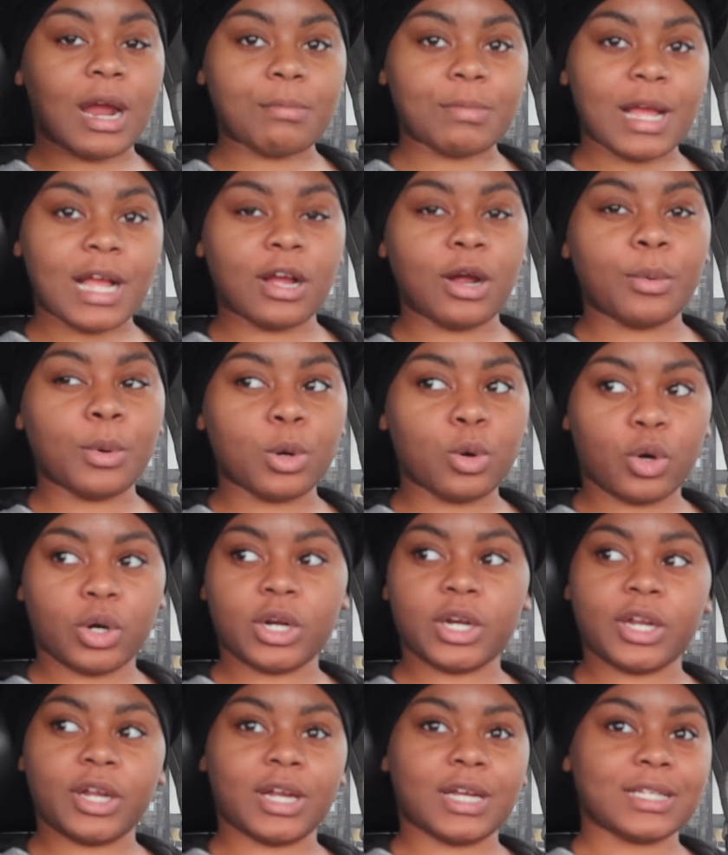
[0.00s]
I'm not gonna record
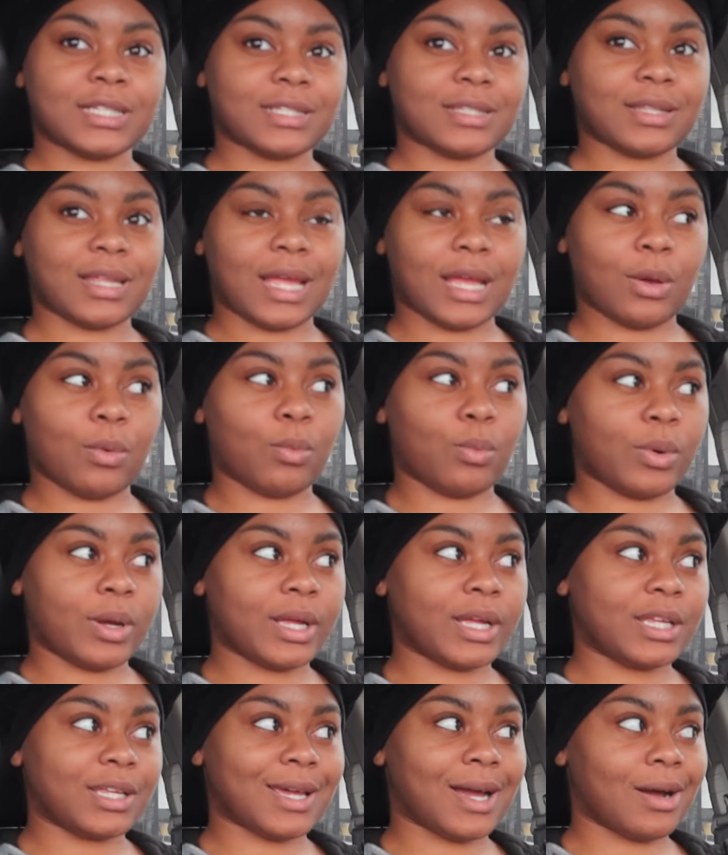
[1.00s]
in there because like
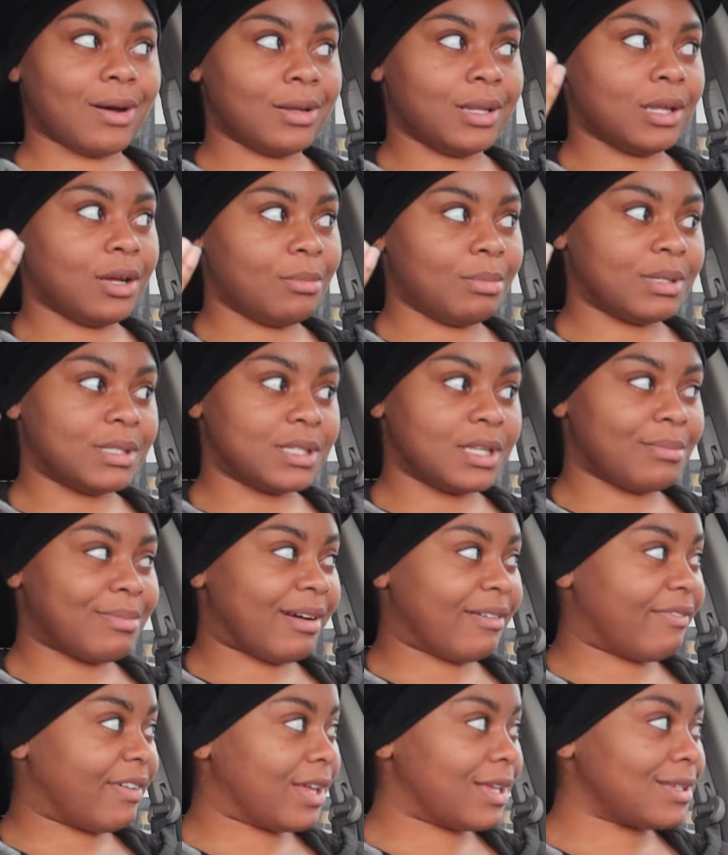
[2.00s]
what, y'all only gonna be seeing
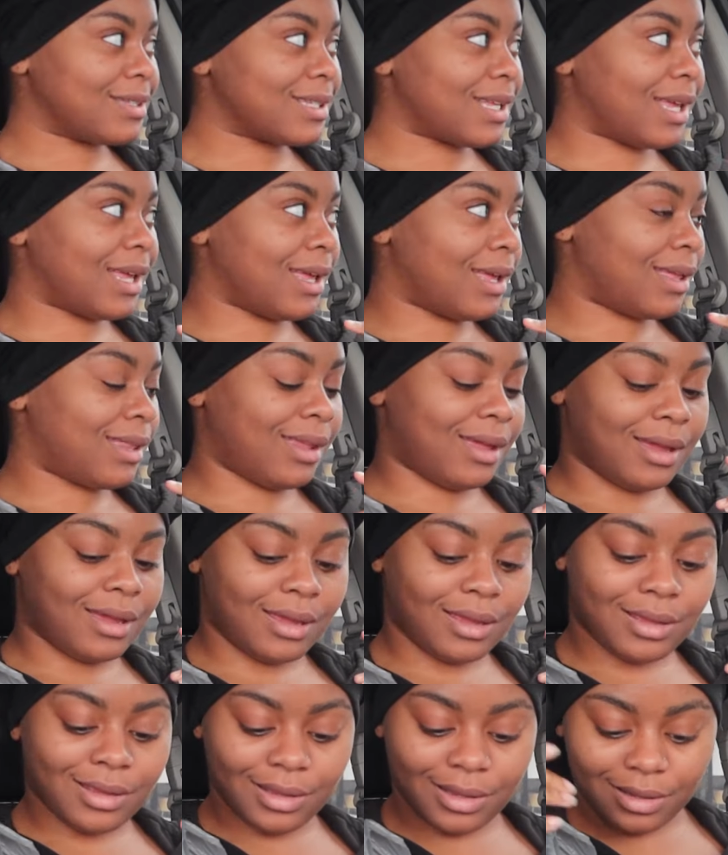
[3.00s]
my face and
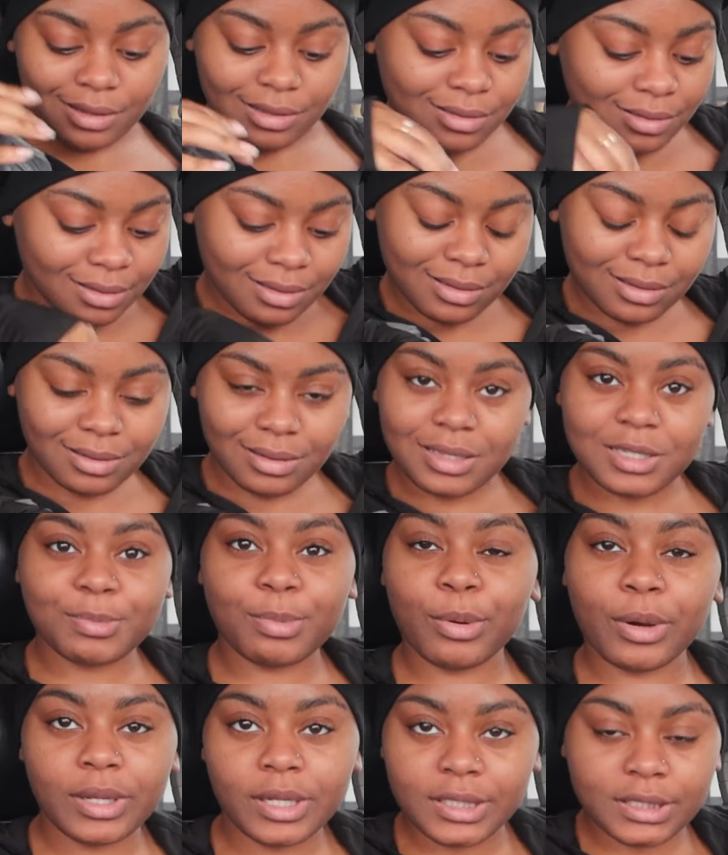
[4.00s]
like it's
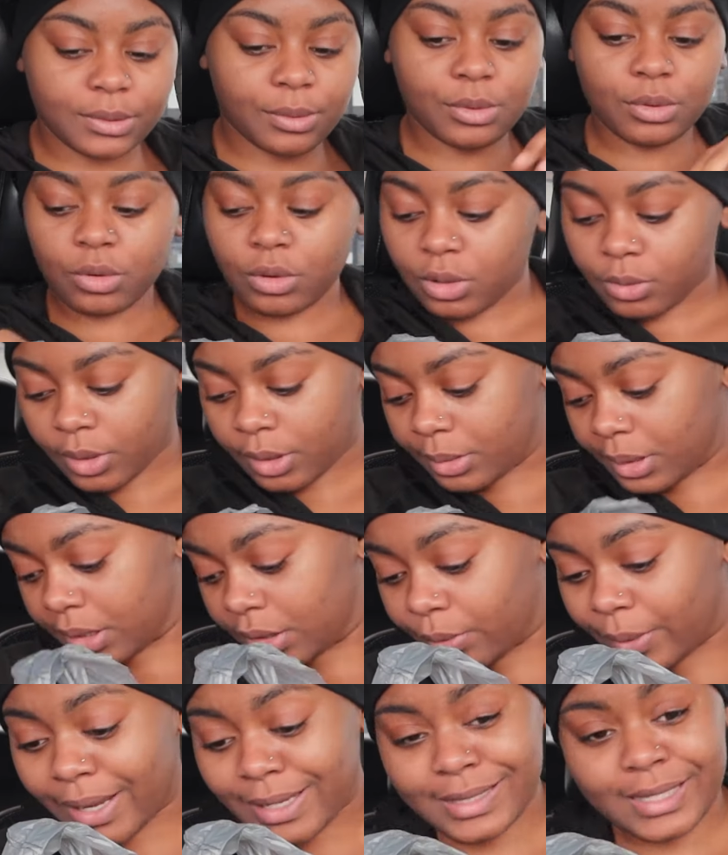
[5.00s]
pointless to record where I'm
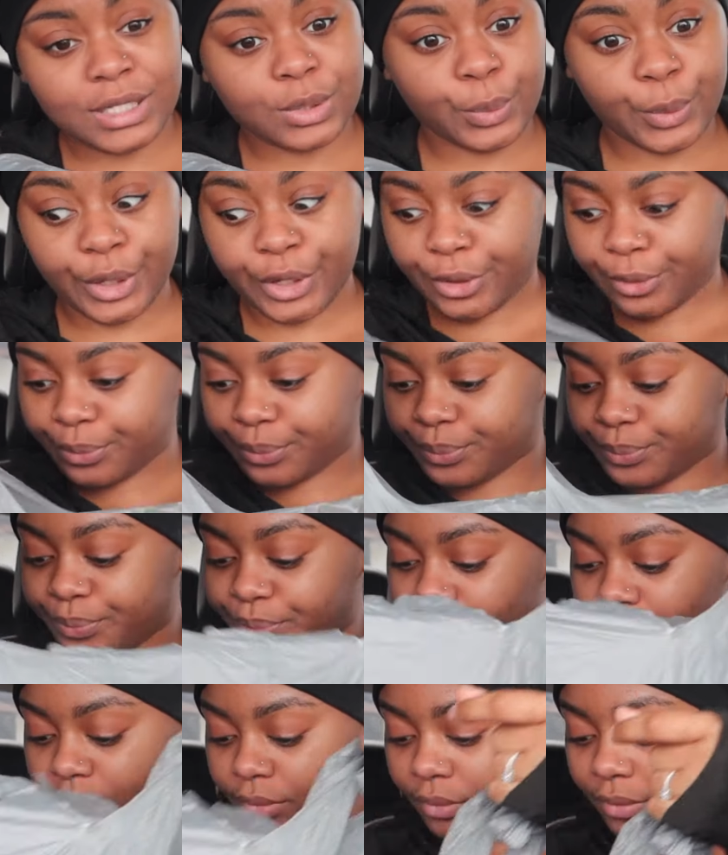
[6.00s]
getting wax. That's weird.
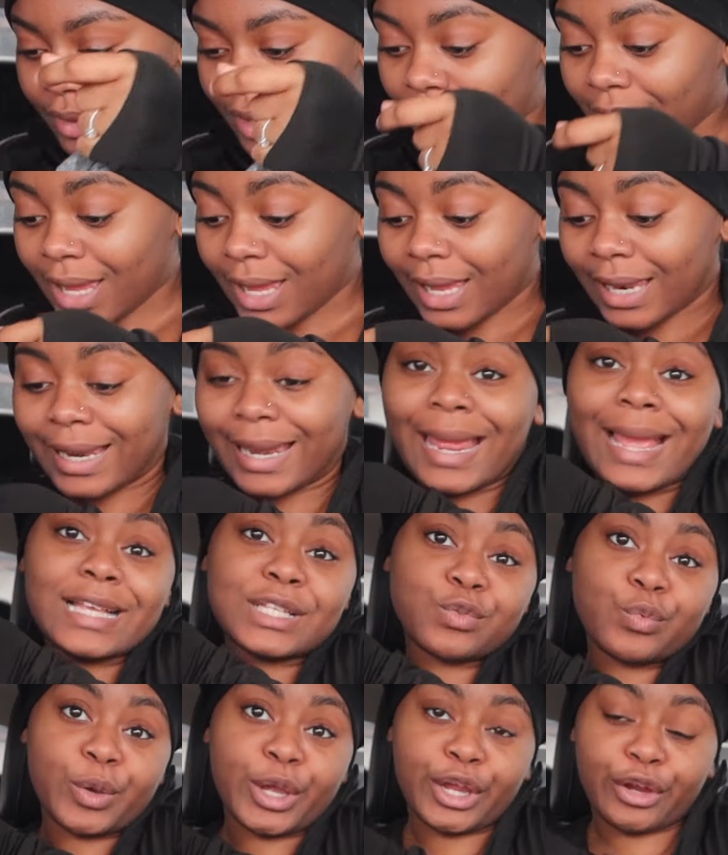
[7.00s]

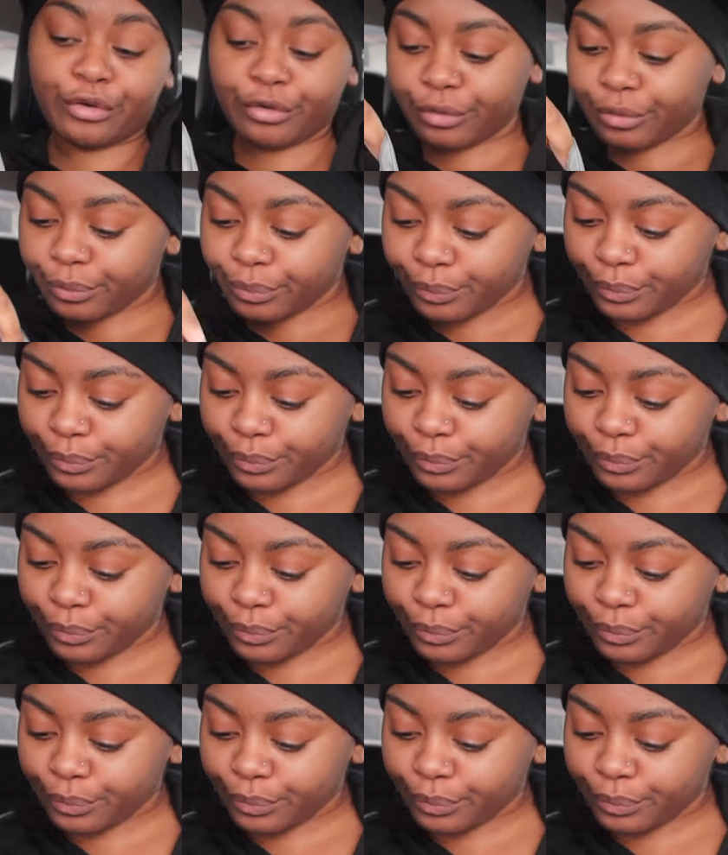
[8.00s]
That's weird.